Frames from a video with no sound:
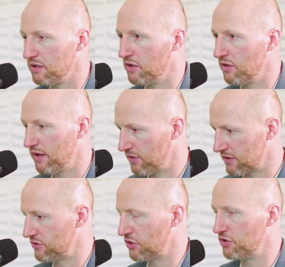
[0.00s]
You know, they have
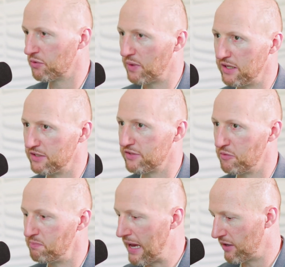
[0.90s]
like the turning radius of
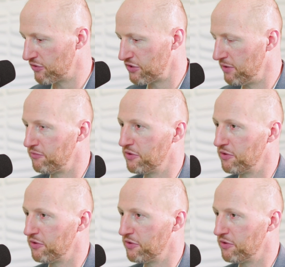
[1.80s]
a battleship